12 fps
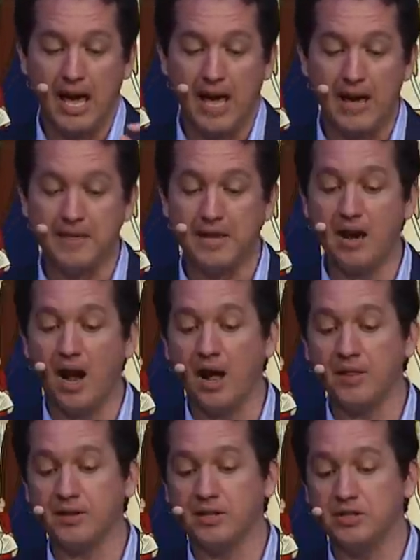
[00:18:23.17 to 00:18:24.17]
and then
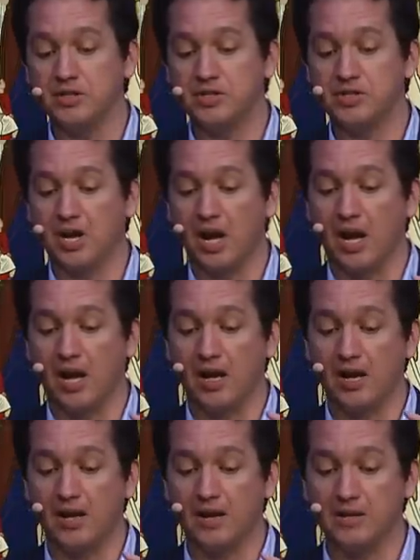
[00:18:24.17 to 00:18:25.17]
others
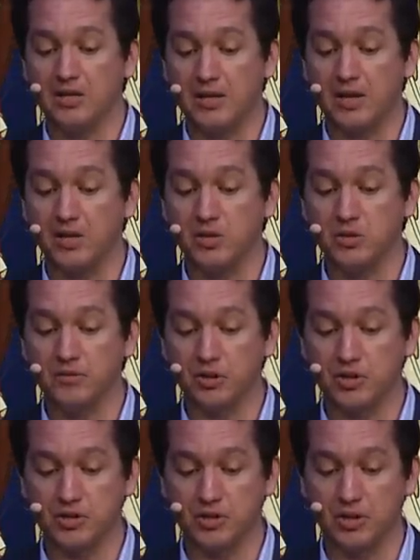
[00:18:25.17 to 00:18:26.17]
uh, that are
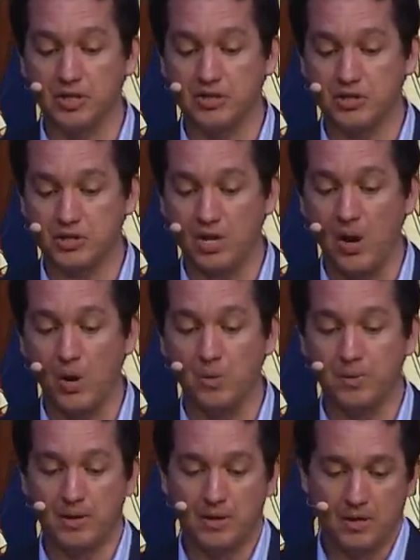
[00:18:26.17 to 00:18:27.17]
universal in
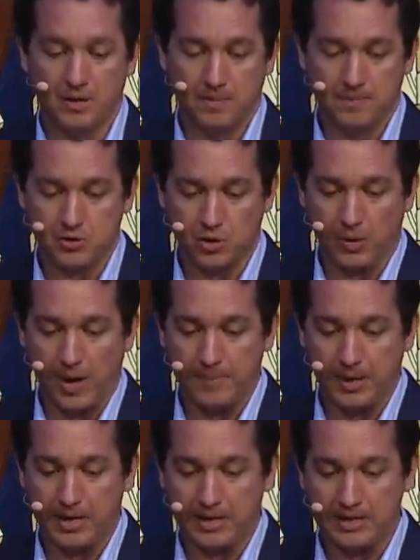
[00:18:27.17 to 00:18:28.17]
scope so right,
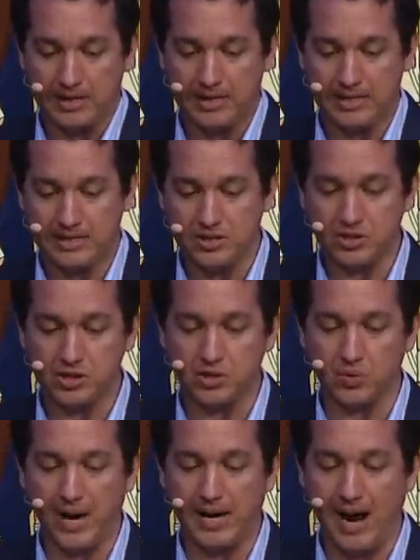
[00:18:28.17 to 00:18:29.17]
but it's interesting so
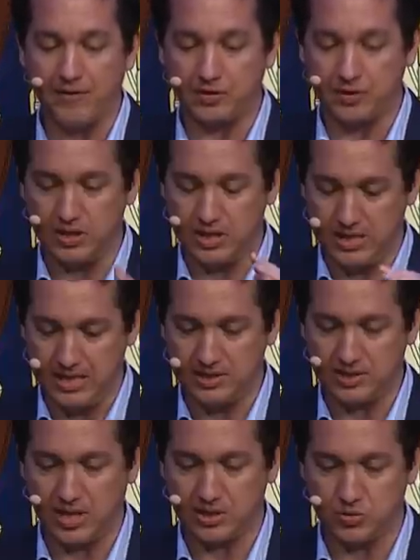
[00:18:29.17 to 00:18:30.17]
right after the the
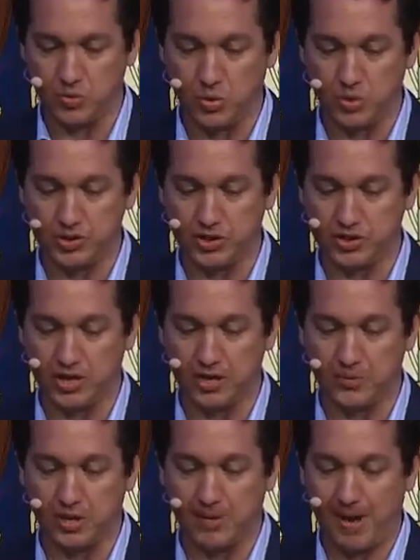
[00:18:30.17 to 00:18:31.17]
incest rules there's
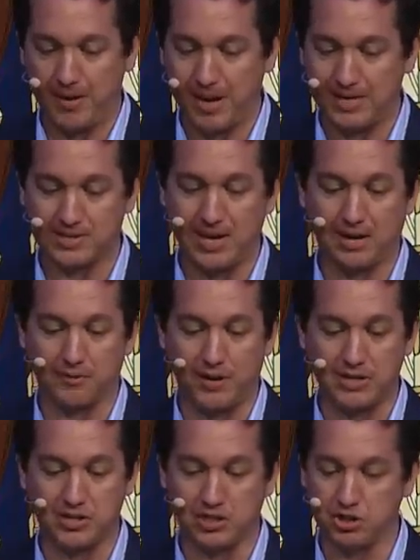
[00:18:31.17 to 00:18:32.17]
another one about not
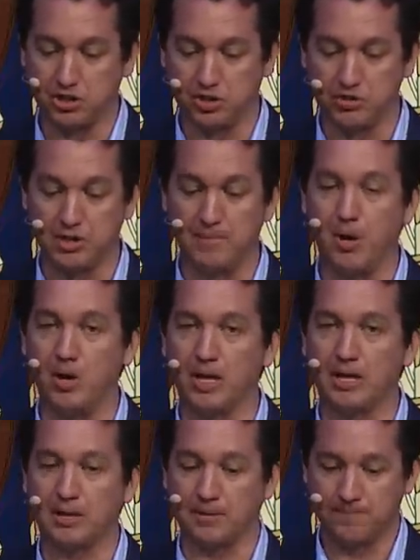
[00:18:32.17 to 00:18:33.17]
sacrificing your children to
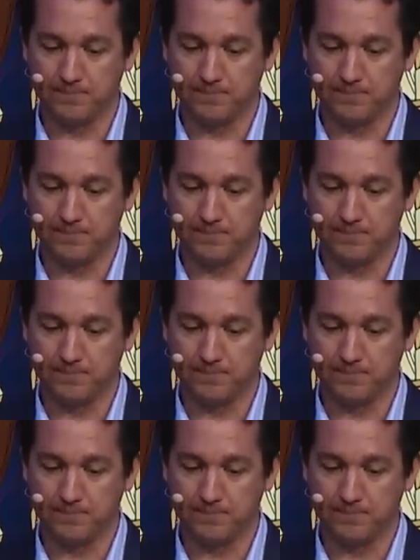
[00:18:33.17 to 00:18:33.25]
moloch